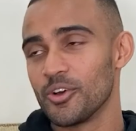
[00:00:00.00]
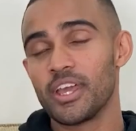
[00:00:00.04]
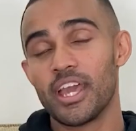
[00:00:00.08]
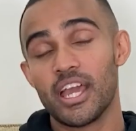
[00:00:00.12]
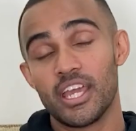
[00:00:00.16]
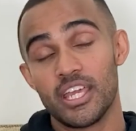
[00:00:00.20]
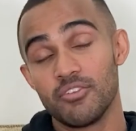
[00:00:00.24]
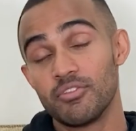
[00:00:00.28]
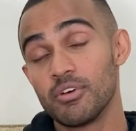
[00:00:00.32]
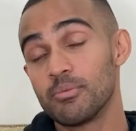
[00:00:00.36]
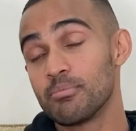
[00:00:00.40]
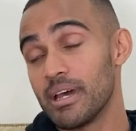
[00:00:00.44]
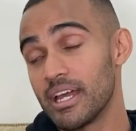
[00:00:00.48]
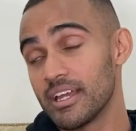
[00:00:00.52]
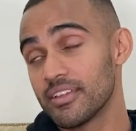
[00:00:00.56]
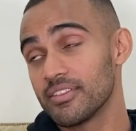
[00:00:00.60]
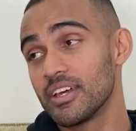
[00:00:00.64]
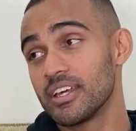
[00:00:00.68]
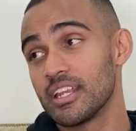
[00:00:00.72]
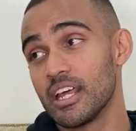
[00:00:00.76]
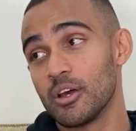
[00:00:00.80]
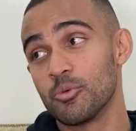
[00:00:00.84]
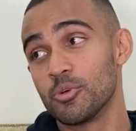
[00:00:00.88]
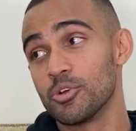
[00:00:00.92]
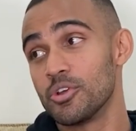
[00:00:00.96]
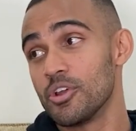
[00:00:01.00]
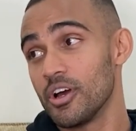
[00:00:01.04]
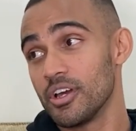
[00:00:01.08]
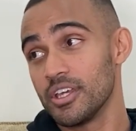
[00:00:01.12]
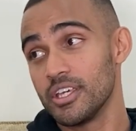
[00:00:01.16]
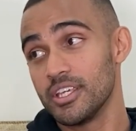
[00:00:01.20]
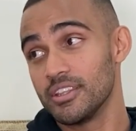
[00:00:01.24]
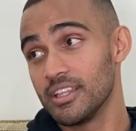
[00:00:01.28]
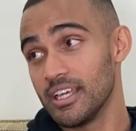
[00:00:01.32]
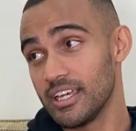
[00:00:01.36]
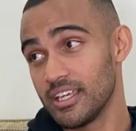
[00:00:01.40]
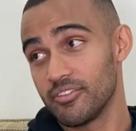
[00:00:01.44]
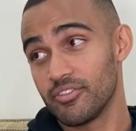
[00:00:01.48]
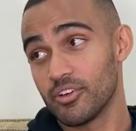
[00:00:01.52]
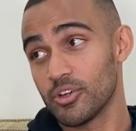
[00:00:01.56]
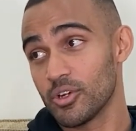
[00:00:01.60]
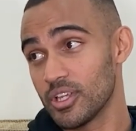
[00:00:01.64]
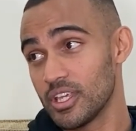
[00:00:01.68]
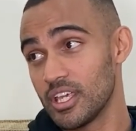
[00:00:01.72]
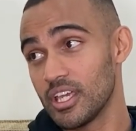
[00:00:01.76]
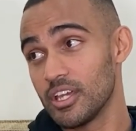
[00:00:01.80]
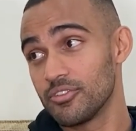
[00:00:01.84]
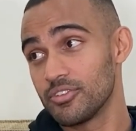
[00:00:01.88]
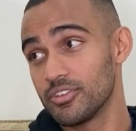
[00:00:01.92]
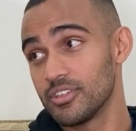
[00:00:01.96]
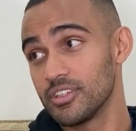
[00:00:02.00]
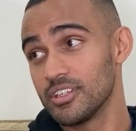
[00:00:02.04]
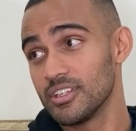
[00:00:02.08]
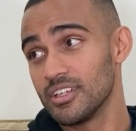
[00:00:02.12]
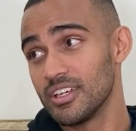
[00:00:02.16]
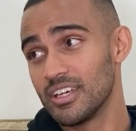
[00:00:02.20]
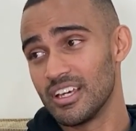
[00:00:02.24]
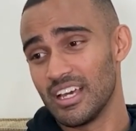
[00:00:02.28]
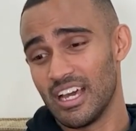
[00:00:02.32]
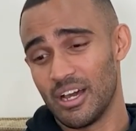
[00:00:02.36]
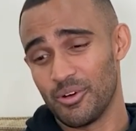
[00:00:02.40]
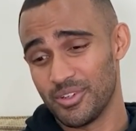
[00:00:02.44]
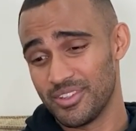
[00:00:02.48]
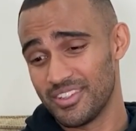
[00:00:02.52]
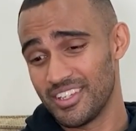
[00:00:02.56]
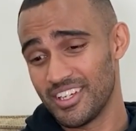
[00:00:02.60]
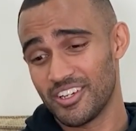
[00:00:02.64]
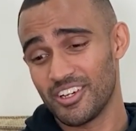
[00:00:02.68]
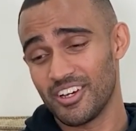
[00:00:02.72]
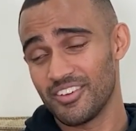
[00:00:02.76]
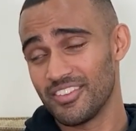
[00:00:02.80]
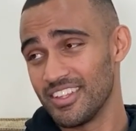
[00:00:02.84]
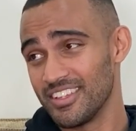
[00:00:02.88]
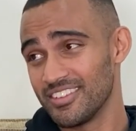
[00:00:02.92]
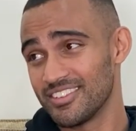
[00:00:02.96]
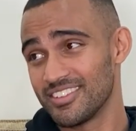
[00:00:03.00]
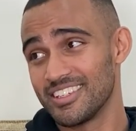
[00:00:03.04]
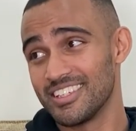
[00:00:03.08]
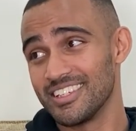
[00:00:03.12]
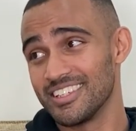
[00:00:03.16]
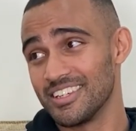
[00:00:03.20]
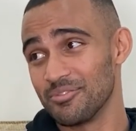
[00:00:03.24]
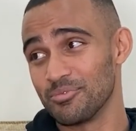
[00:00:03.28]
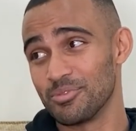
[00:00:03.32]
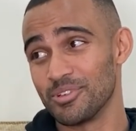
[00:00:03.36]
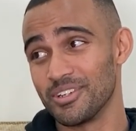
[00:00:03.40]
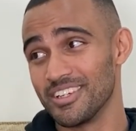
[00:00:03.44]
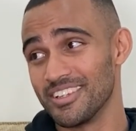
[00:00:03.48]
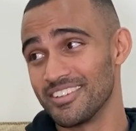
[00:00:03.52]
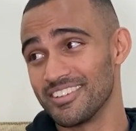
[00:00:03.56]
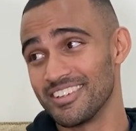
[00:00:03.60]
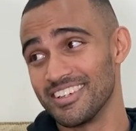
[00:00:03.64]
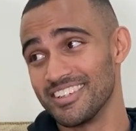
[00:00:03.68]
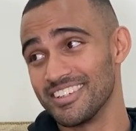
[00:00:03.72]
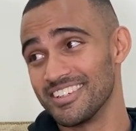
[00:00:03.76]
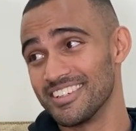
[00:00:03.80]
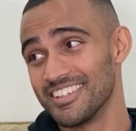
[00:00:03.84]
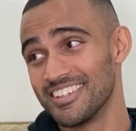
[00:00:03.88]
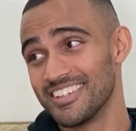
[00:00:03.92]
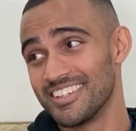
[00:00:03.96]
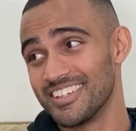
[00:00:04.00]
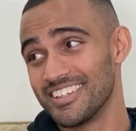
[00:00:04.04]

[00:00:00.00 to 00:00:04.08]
yeah, even back then I would not eat that. If I go to KFC, I would take out that skin and put it aside.